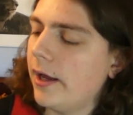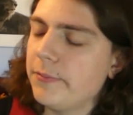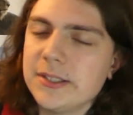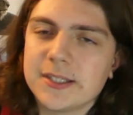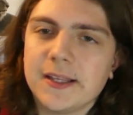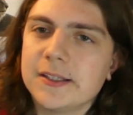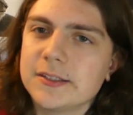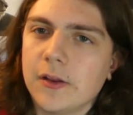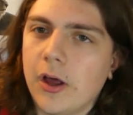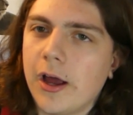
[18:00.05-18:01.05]
I've saying this
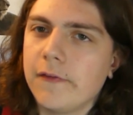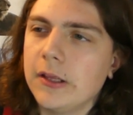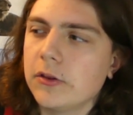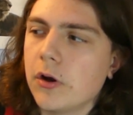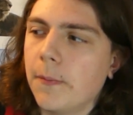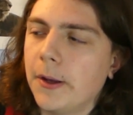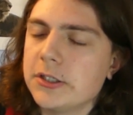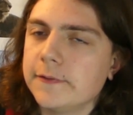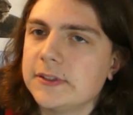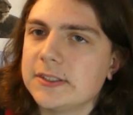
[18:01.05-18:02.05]
a lot, I feel like there are a
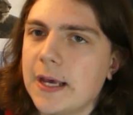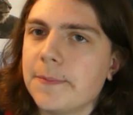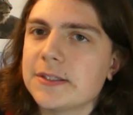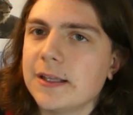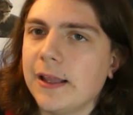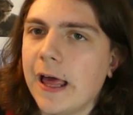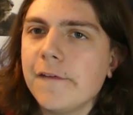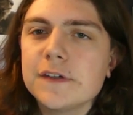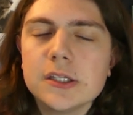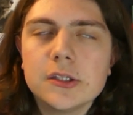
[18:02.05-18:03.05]
bunch of steps
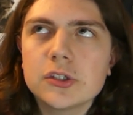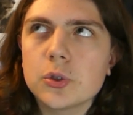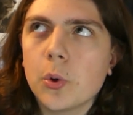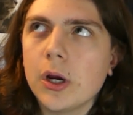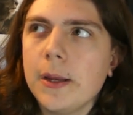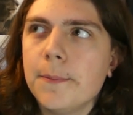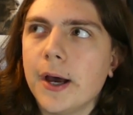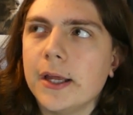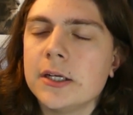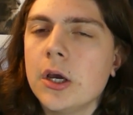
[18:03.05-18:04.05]
left in the story,
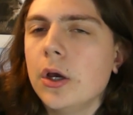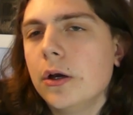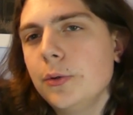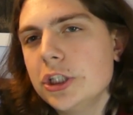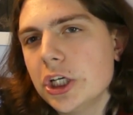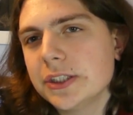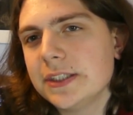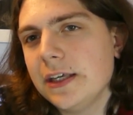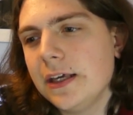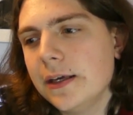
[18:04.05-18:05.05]
but we shall
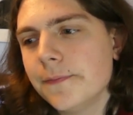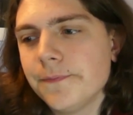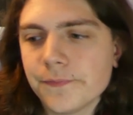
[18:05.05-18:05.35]
see